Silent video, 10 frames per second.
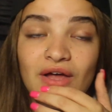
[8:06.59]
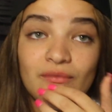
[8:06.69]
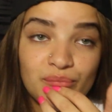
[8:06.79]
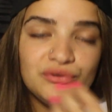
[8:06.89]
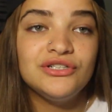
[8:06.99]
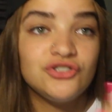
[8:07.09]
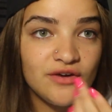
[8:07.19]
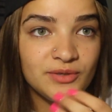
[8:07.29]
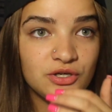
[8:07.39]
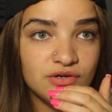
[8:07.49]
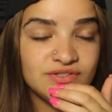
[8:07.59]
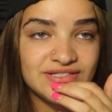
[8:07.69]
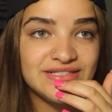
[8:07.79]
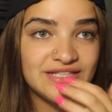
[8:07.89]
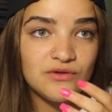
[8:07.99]
I'm pretty sure I've been cursing
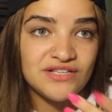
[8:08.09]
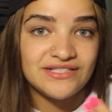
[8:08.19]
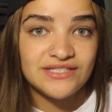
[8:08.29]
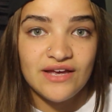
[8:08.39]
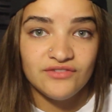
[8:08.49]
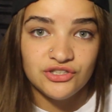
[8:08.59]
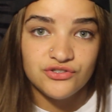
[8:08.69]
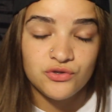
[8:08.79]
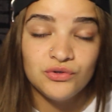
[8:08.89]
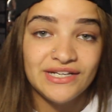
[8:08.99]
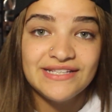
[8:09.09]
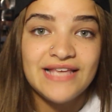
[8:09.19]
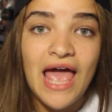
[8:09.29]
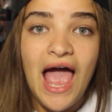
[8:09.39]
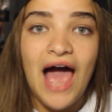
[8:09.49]
since I was like seven years old. And it's,
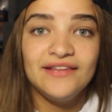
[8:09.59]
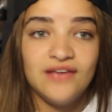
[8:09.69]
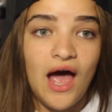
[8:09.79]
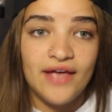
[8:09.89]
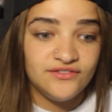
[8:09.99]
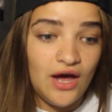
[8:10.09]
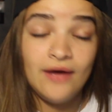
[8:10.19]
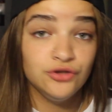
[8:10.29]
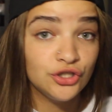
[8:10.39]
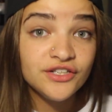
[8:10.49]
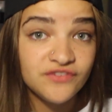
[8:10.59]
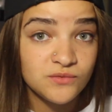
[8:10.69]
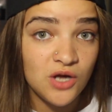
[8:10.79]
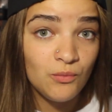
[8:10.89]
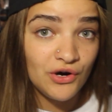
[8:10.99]
it's, I, I learned it from
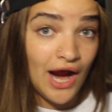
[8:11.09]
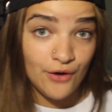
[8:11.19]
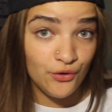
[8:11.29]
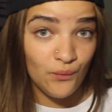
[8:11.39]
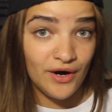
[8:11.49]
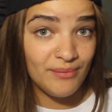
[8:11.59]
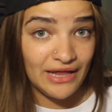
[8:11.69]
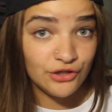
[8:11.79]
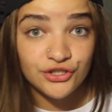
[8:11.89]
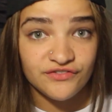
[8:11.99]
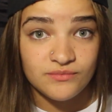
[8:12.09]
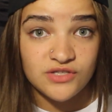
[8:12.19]
somewhere. I don't know where, but I learned it from